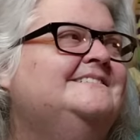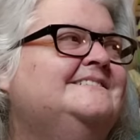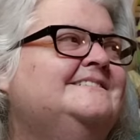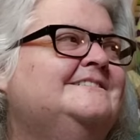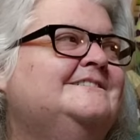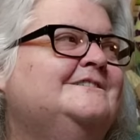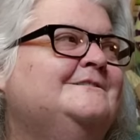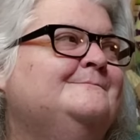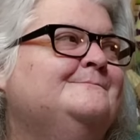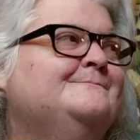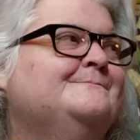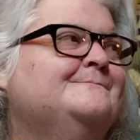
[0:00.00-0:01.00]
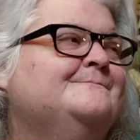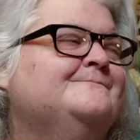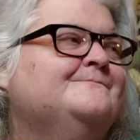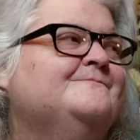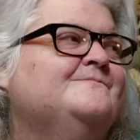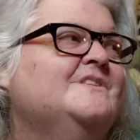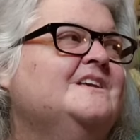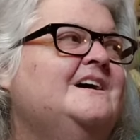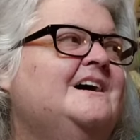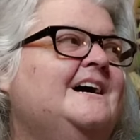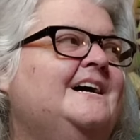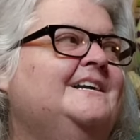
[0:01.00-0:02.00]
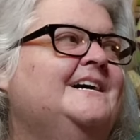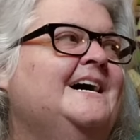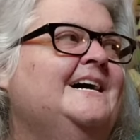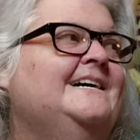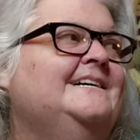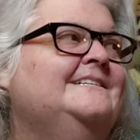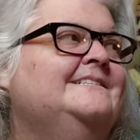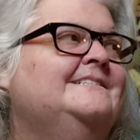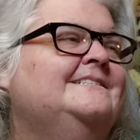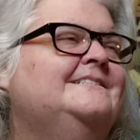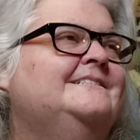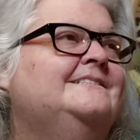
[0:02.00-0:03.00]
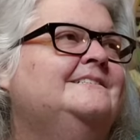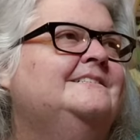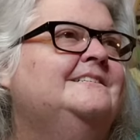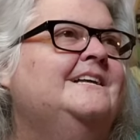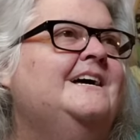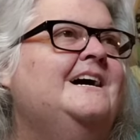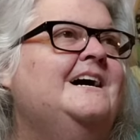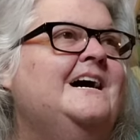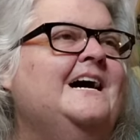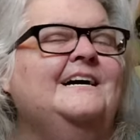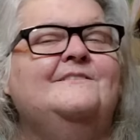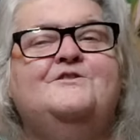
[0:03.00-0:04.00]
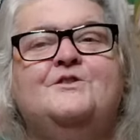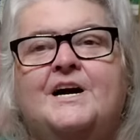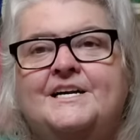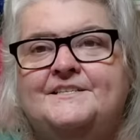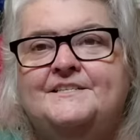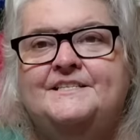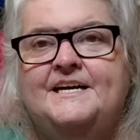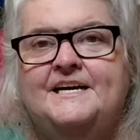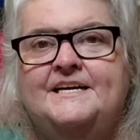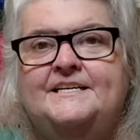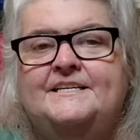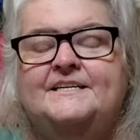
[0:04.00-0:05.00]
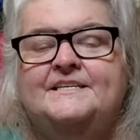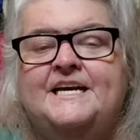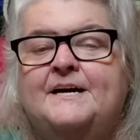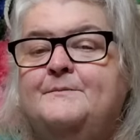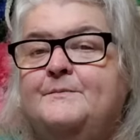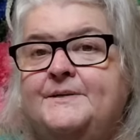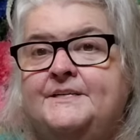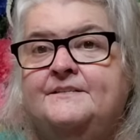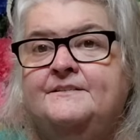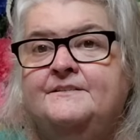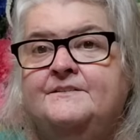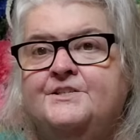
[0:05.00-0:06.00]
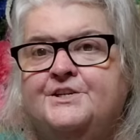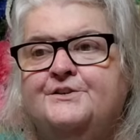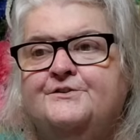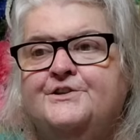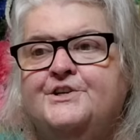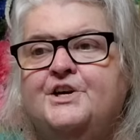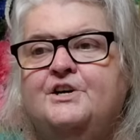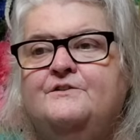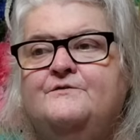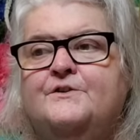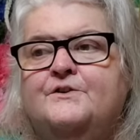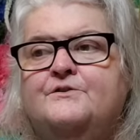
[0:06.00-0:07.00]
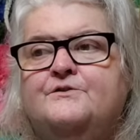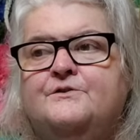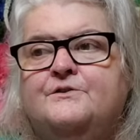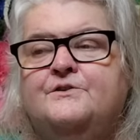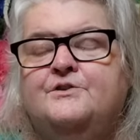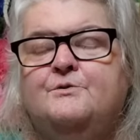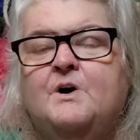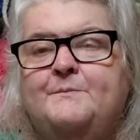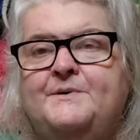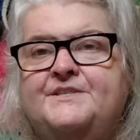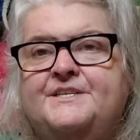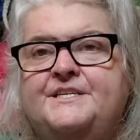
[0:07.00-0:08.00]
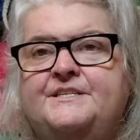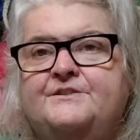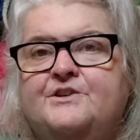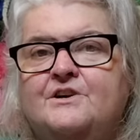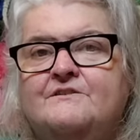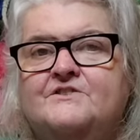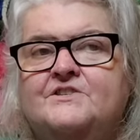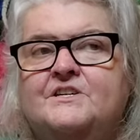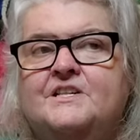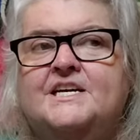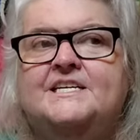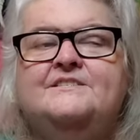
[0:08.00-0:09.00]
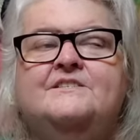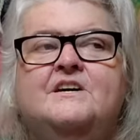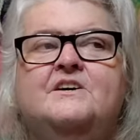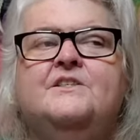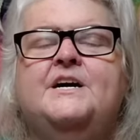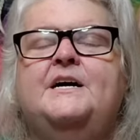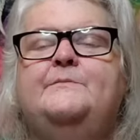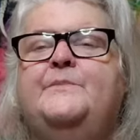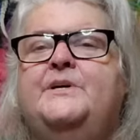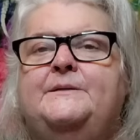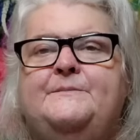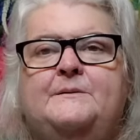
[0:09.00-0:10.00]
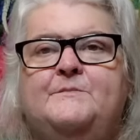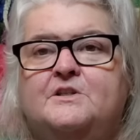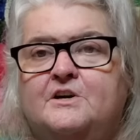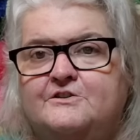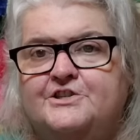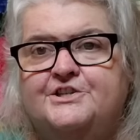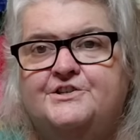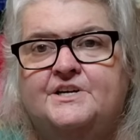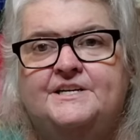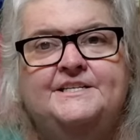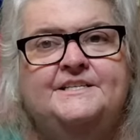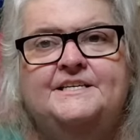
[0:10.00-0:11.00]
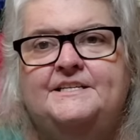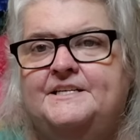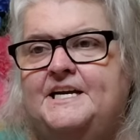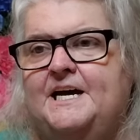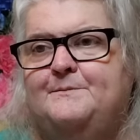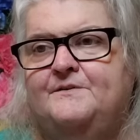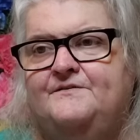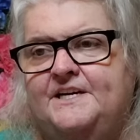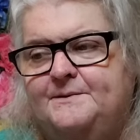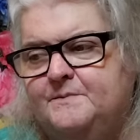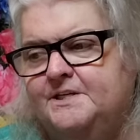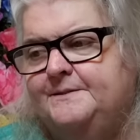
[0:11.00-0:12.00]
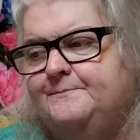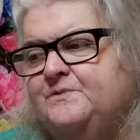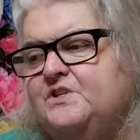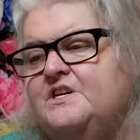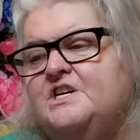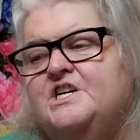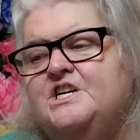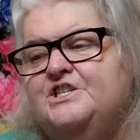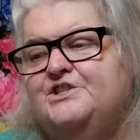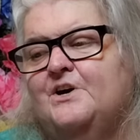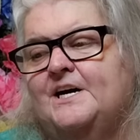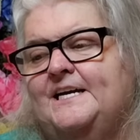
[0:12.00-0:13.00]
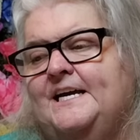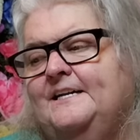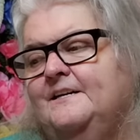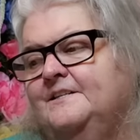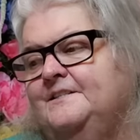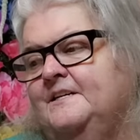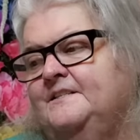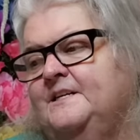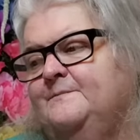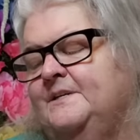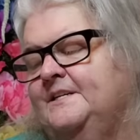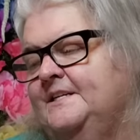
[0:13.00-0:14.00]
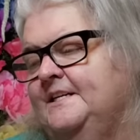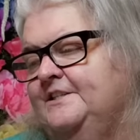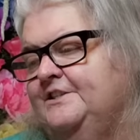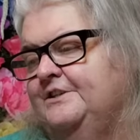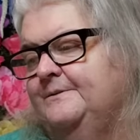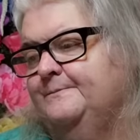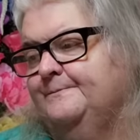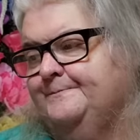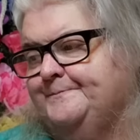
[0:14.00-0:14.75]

uh, and I, I have tried to take gabapentin years ago for neuropathy and nerves in the legs and all that, but I'm allergic to anything in the GABA family, so I cannot take that medication.